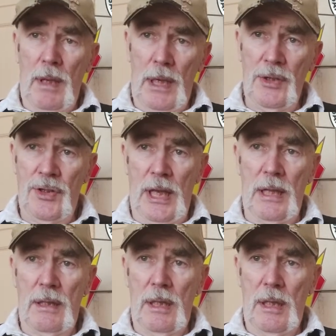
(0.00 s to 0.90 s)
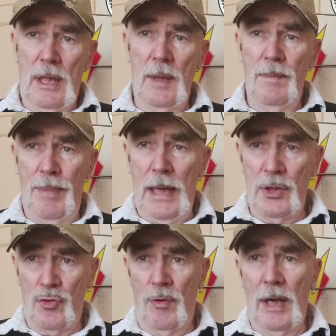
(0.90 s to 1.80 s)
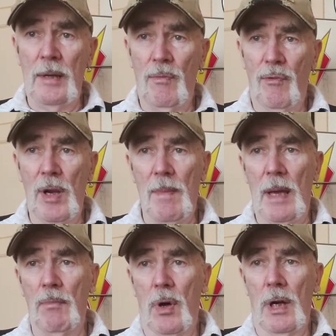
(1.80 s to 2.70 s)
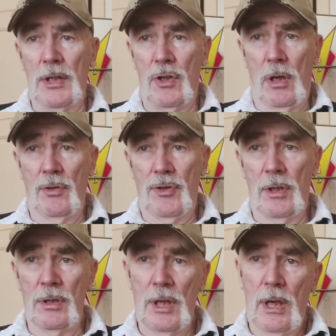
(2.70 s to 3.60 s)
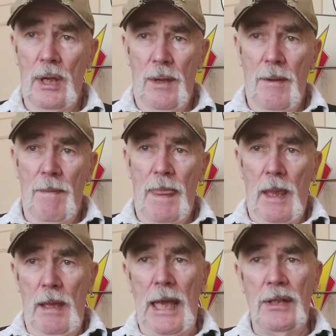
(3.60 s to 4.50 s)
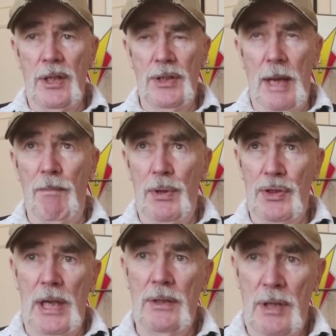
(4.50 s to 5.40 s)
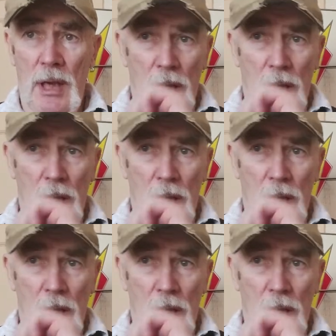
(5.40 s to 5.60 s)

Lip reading: is that the pass rate remained more or less constant. 8-10%